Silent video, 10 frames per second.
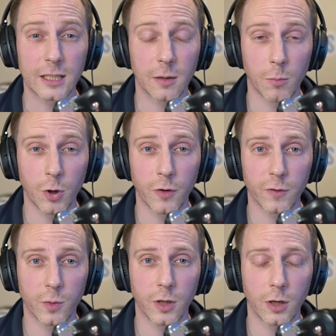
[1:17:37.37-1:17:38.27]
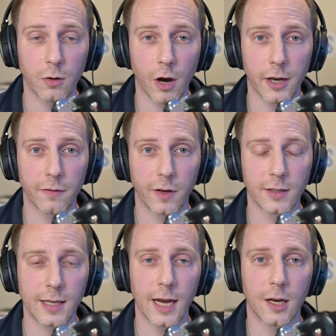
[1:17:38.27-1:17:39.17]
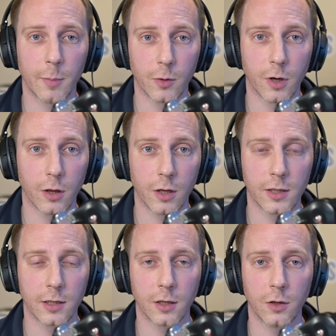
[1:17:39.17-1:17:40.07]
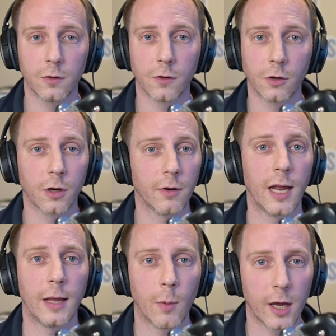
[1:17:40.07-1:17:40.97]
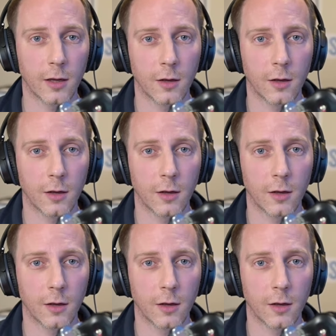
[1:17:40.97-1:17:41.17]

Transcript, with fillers: to move to a new kind of container builder that didn't use Docker in any way